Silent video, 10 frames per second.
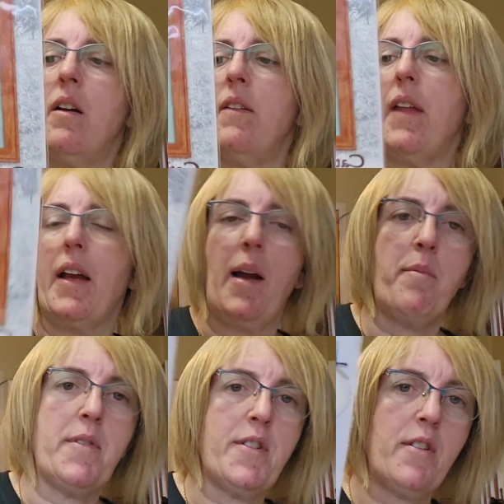That
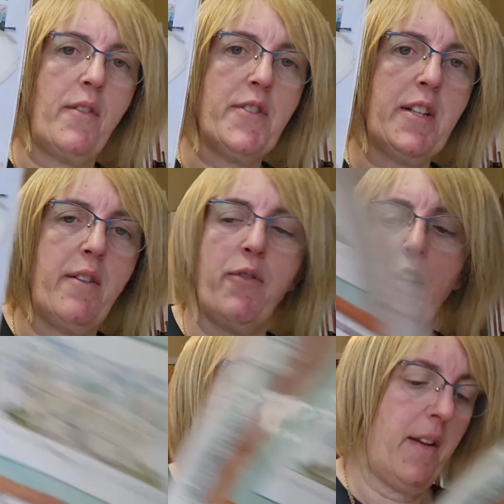comes obviously
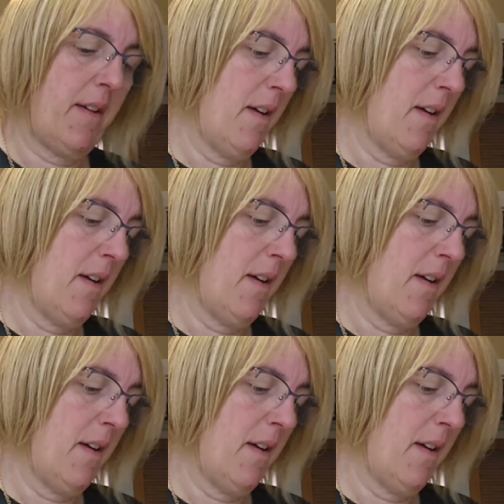fully kitted.